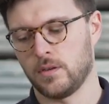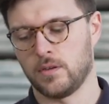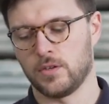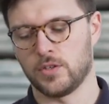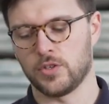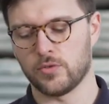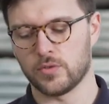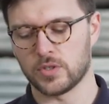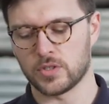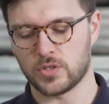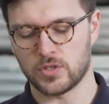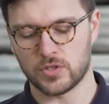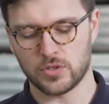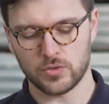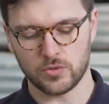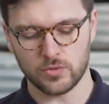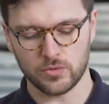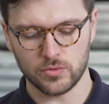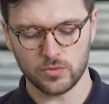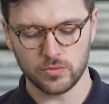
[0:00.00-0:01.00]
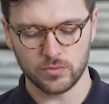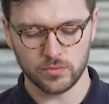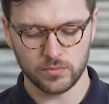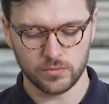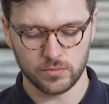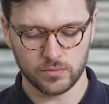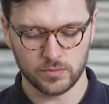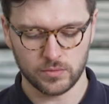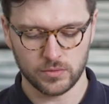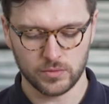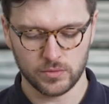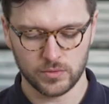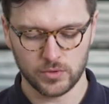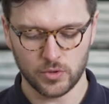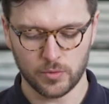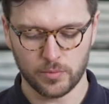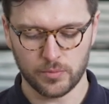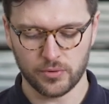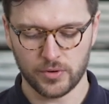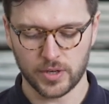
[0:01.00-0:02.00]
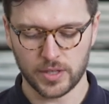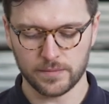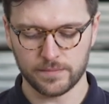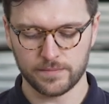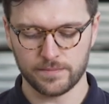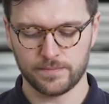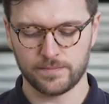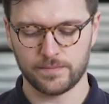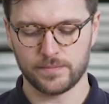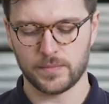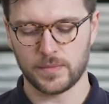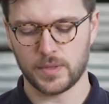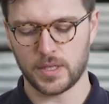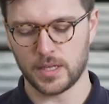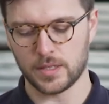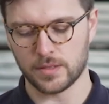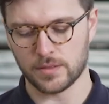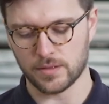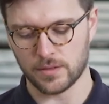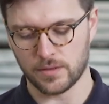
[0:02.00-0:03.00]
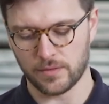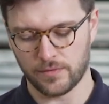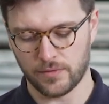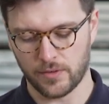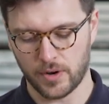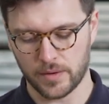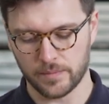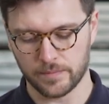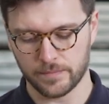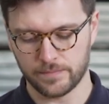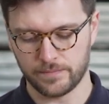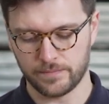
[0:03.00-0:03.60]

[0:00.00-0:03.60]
you install your print into the frame.